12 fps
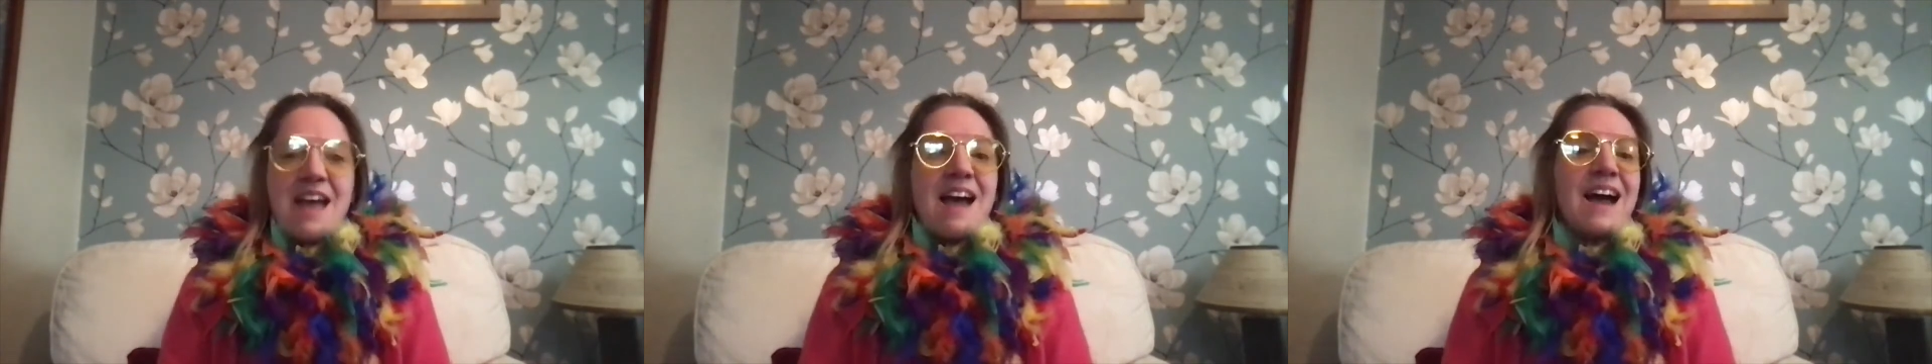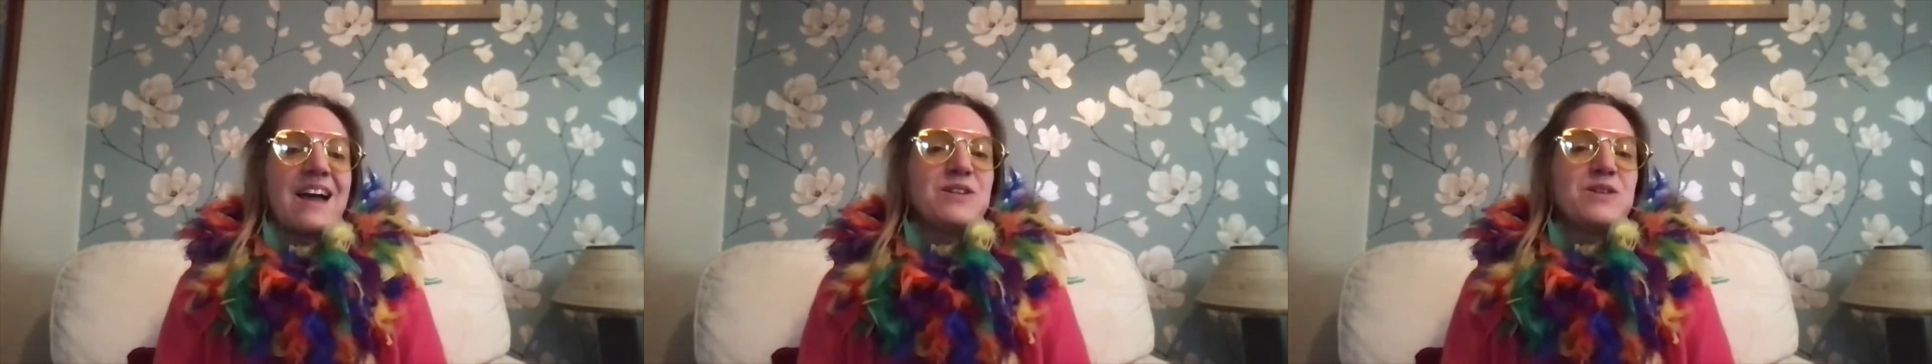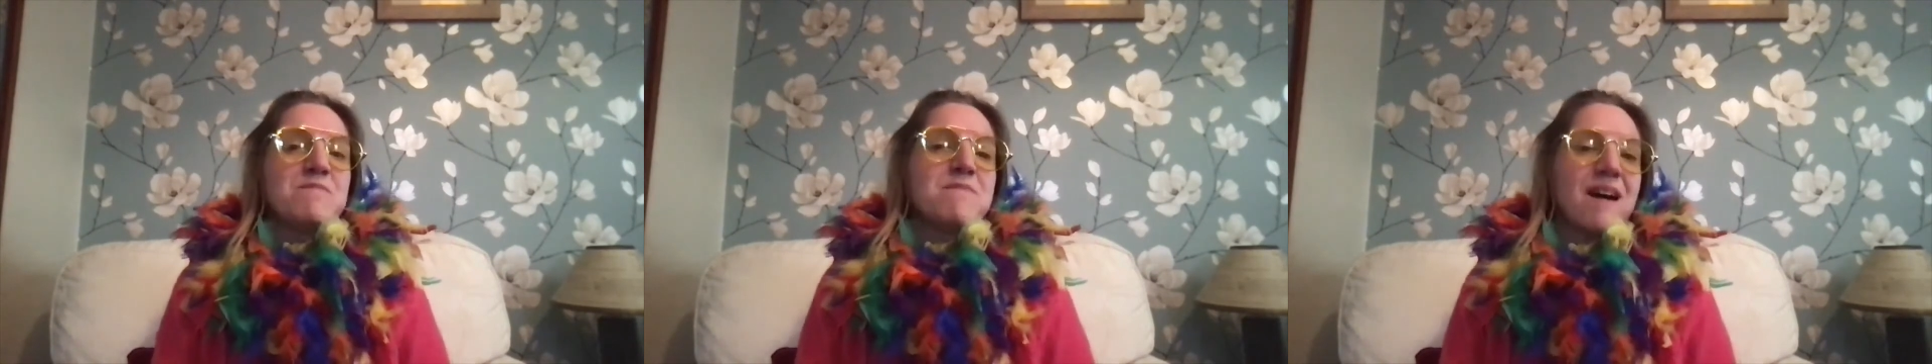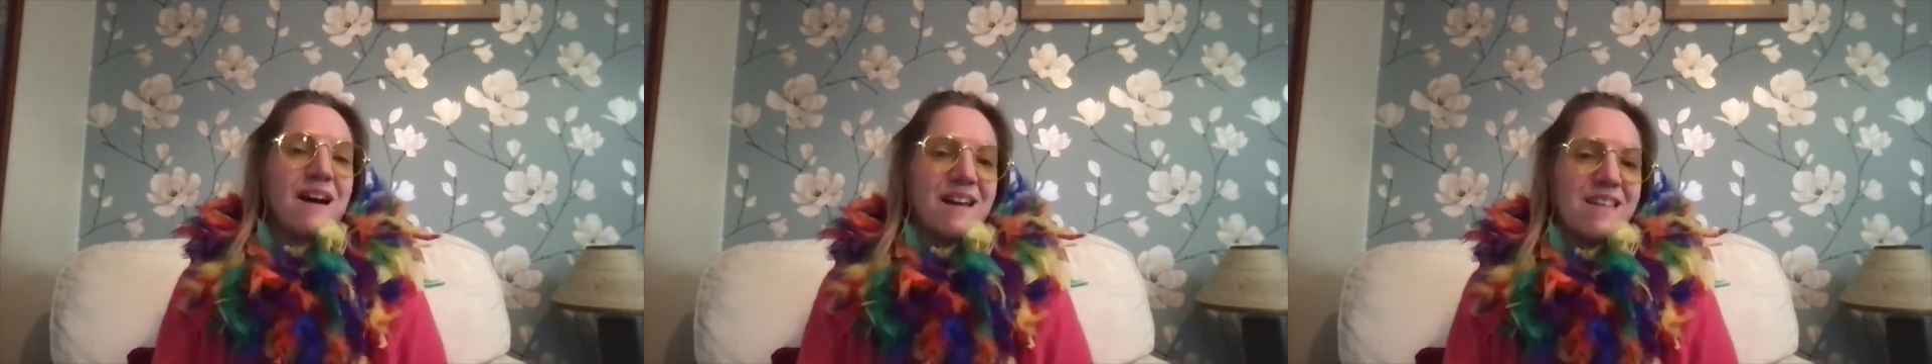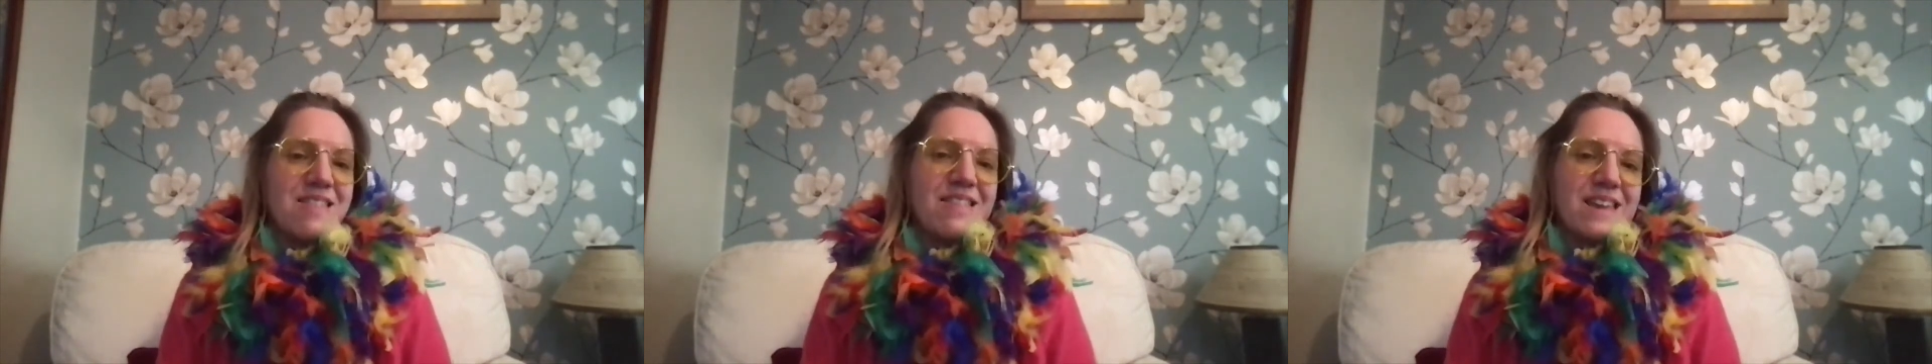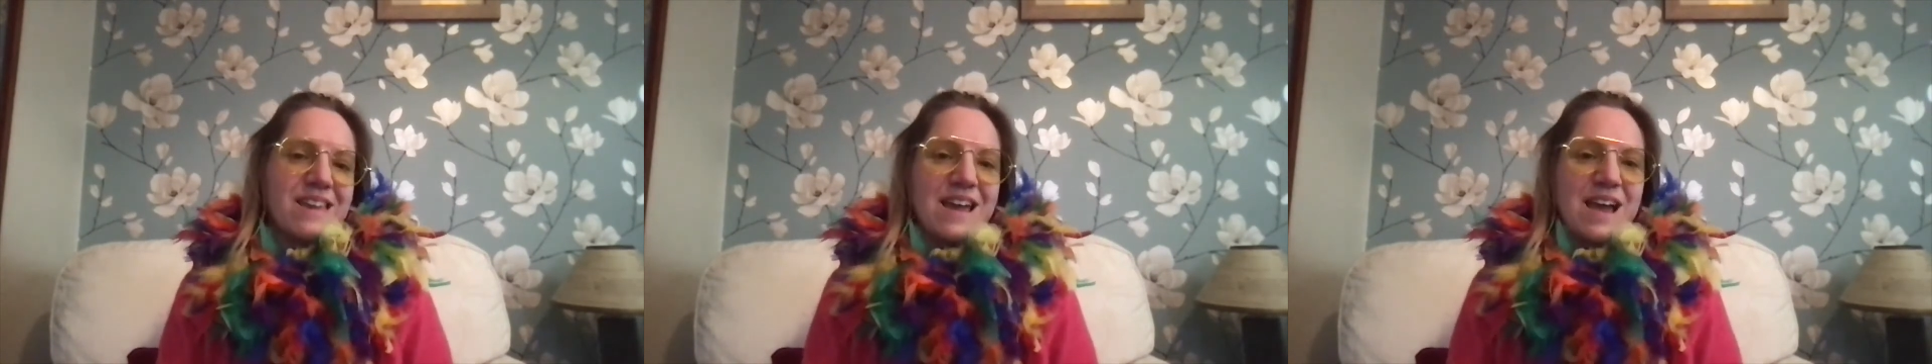And you might
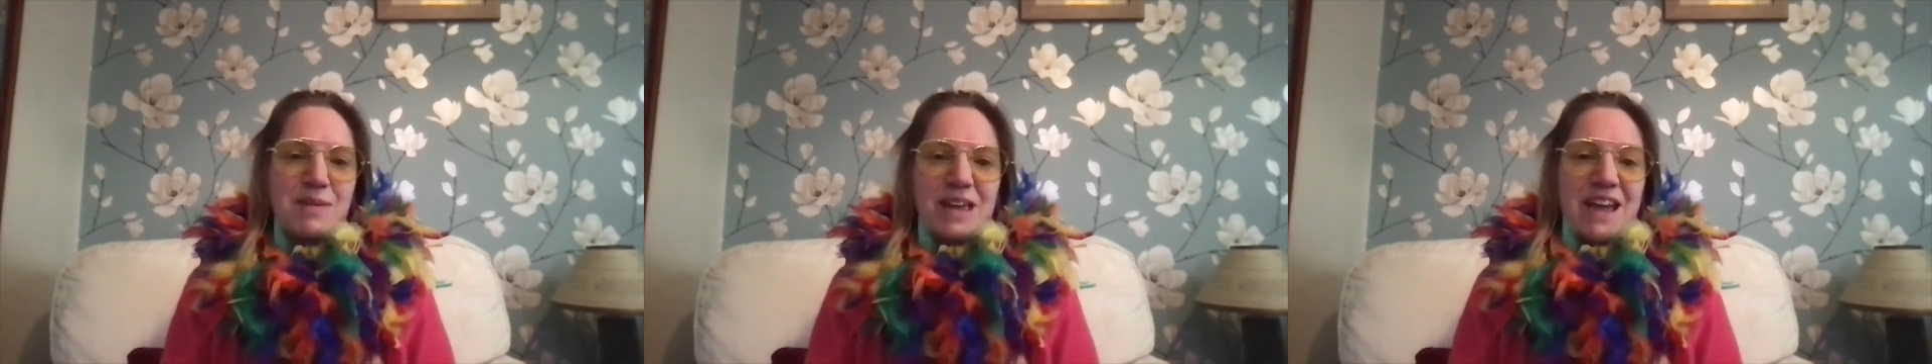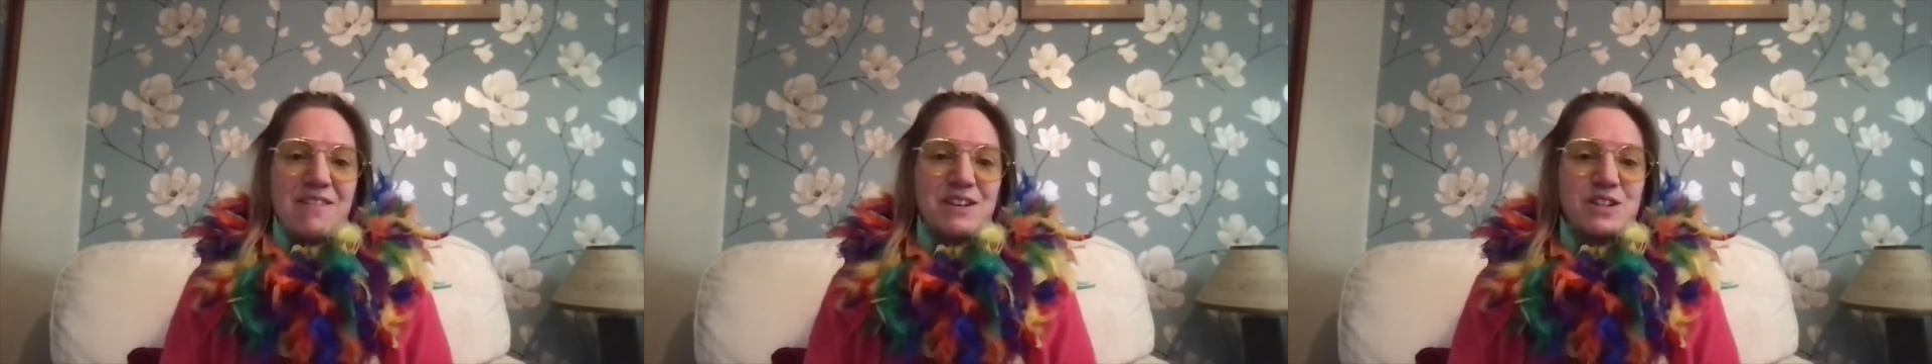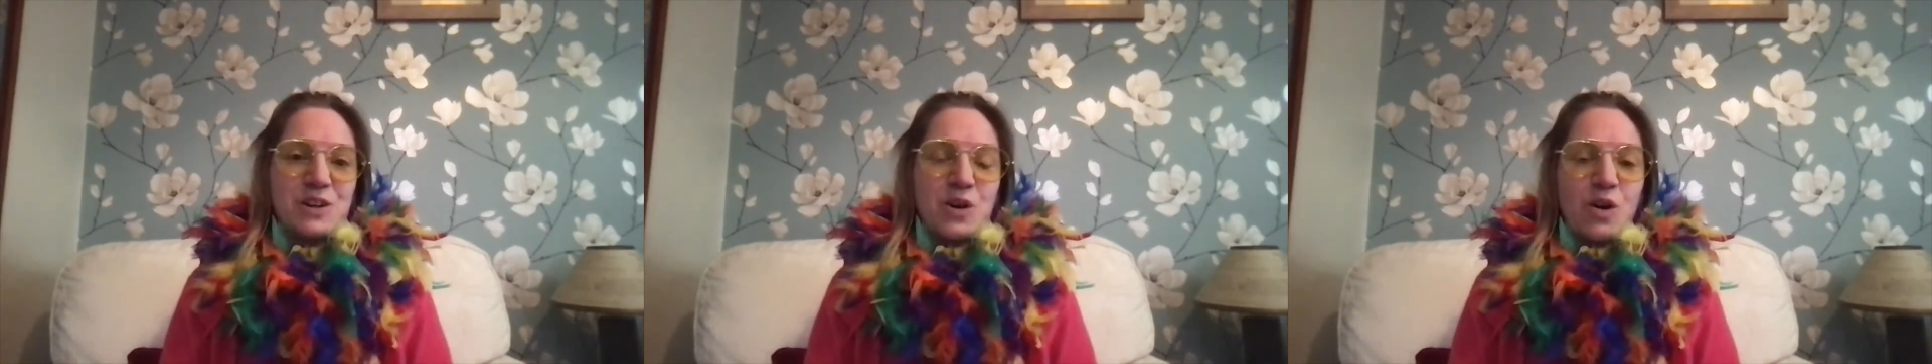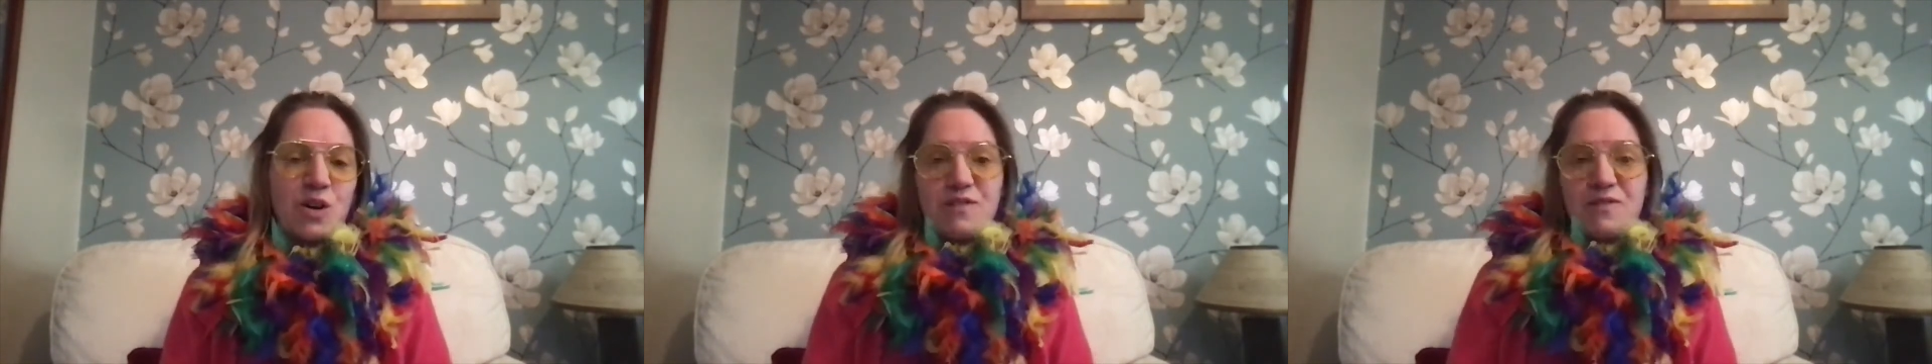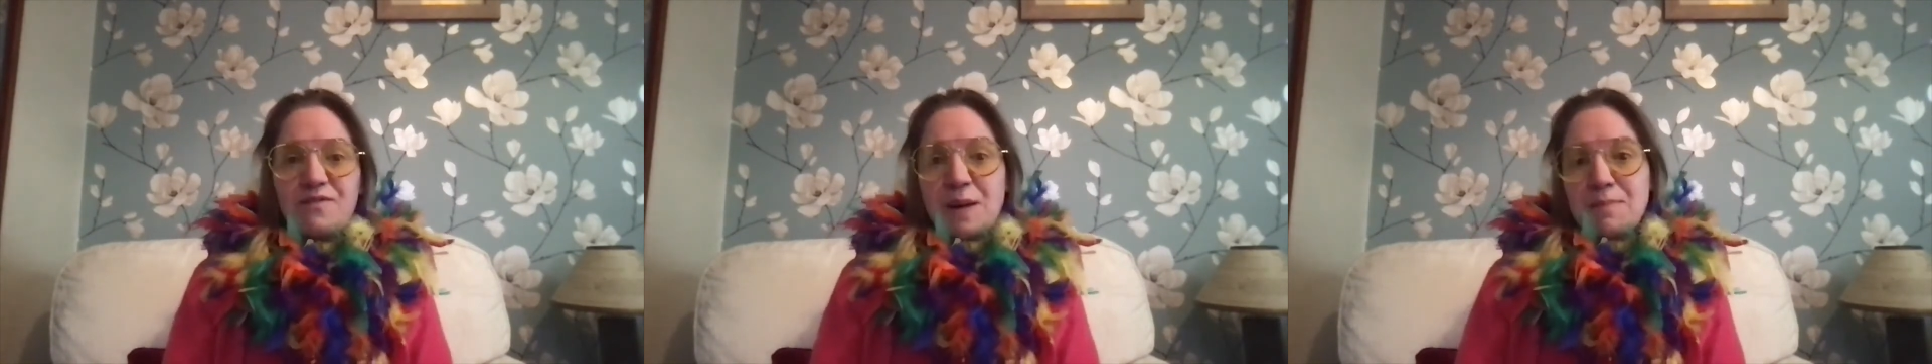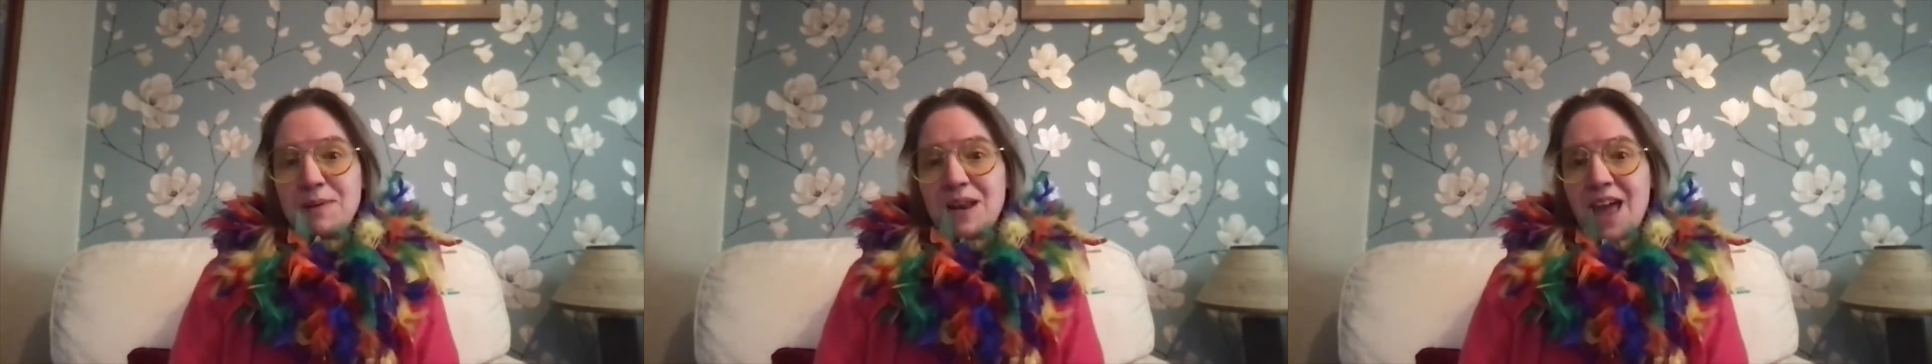think I'm a character called
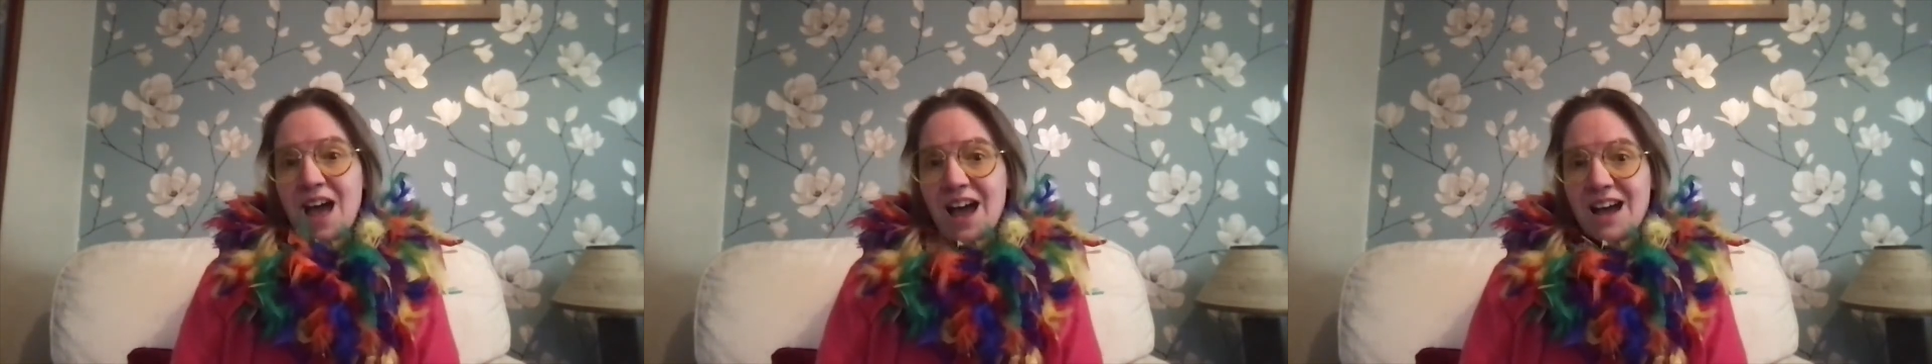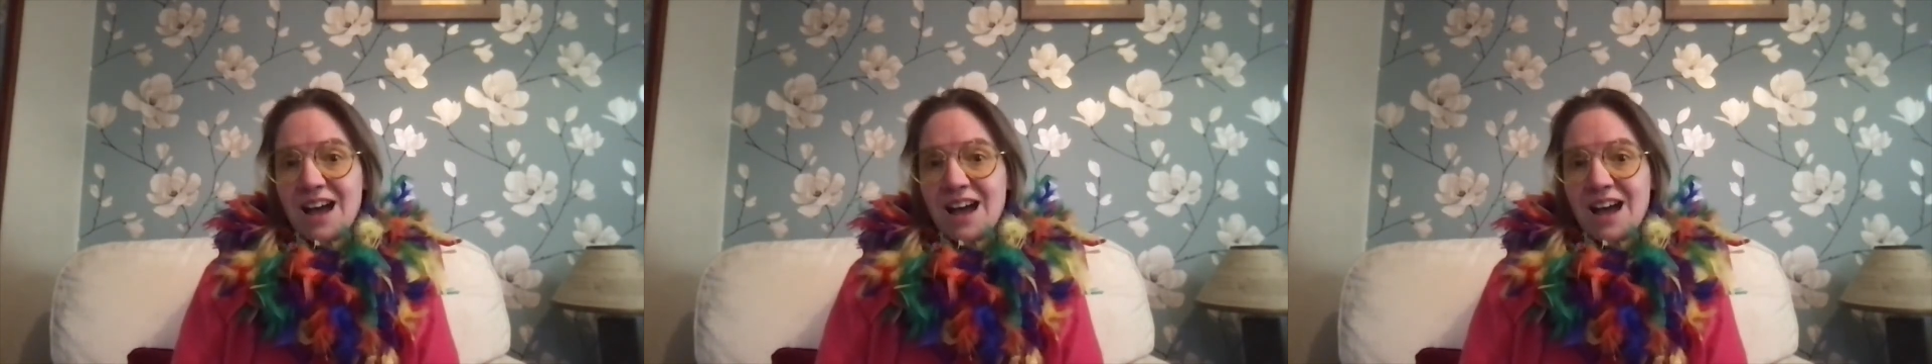Fabula.